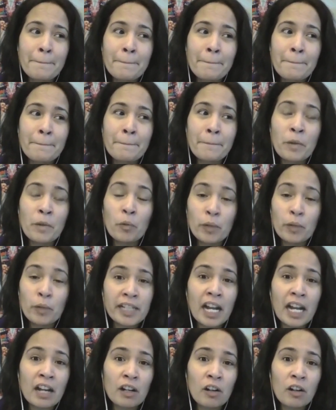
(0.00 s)
but
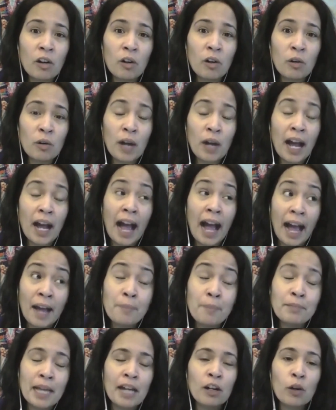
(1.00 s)

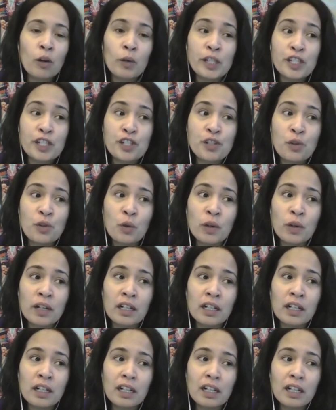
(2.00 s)
I'm not always
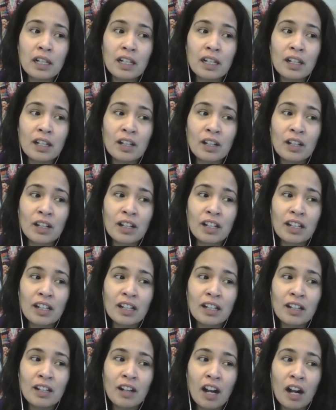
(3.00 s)
sure
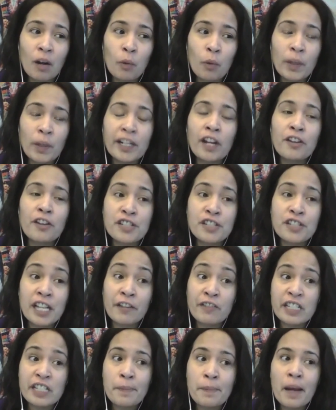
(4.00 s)
when others can
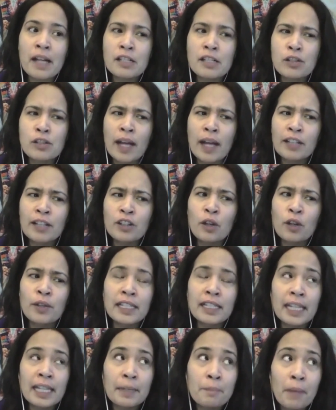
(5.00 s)
respond. So I know
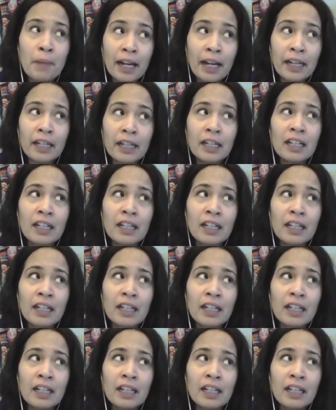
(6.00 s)
that like my